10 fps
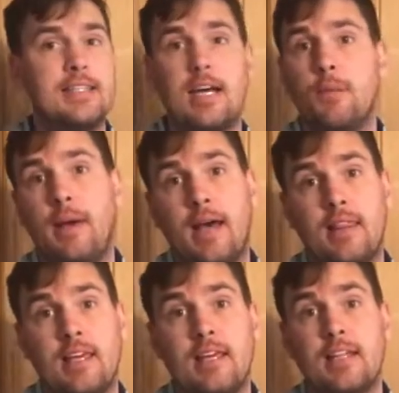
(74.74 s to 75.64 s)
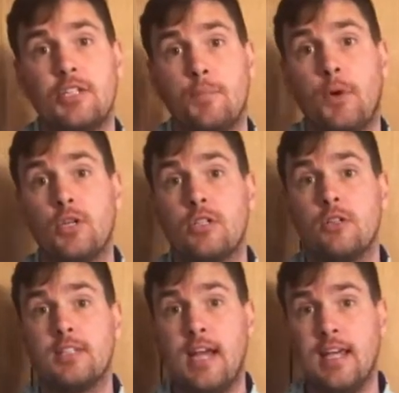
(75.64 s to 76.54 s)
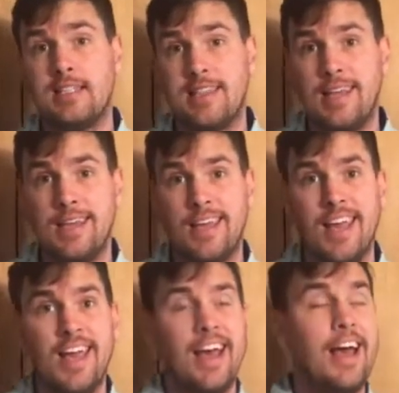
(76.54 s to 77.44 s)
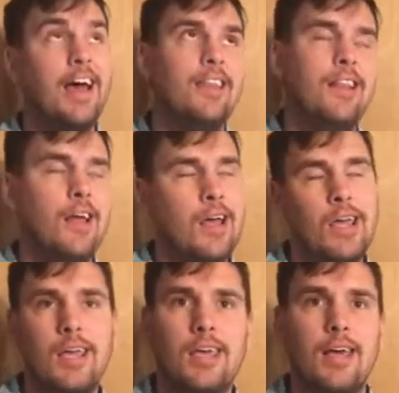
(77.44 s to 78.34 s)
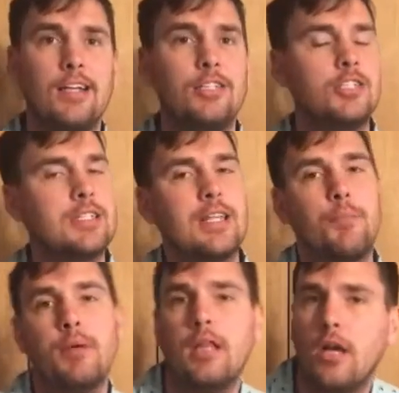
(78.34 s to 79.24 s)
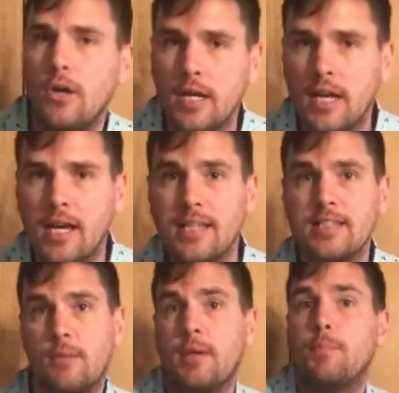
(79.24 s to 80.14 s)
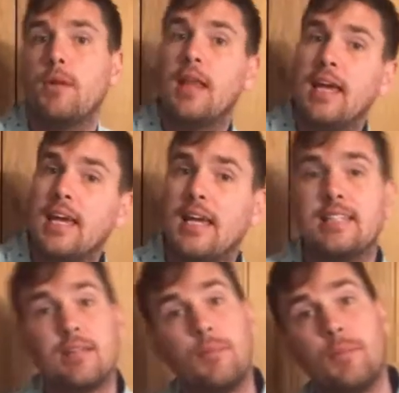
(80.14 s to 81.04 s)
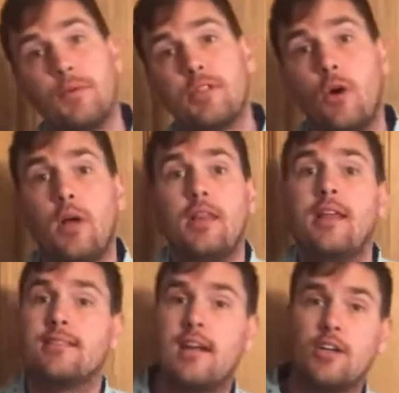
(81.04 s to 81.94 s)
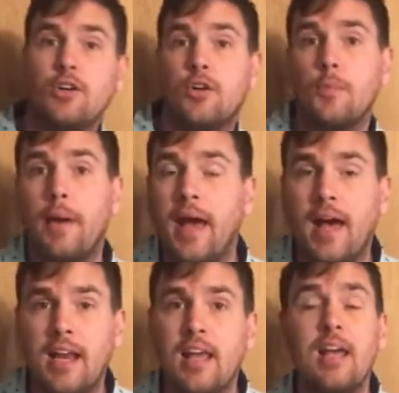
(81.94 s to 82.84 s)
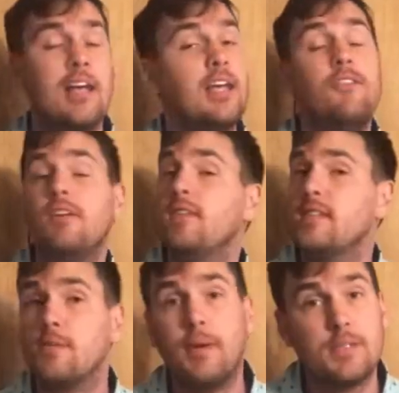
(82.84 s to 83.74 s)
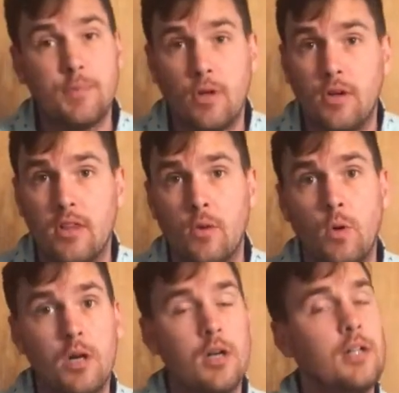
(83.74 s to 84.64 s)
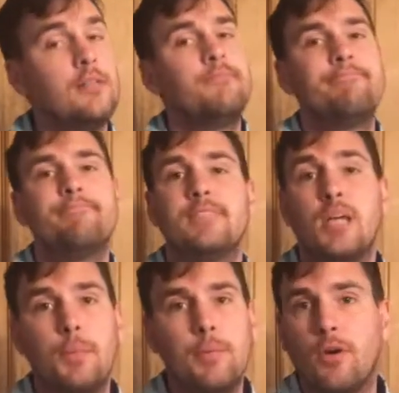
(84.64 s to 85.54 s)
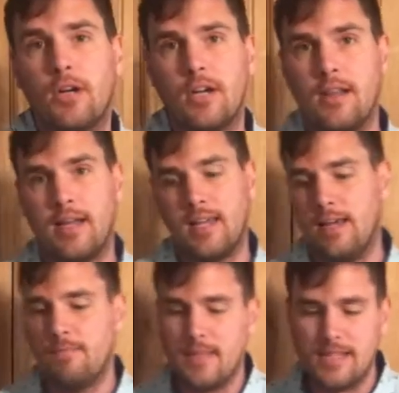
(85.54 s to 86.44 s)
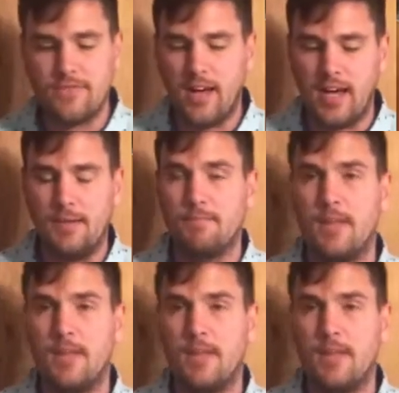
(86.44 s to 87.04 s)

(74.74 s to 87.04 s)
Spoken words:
it's not a bad thing, that's just a personal taste thing, and just like bologna, some people like it and some people don't, and that's not good or bad. Even if it's the best bologna in the world, some people aren't gonna like it, and that's fine.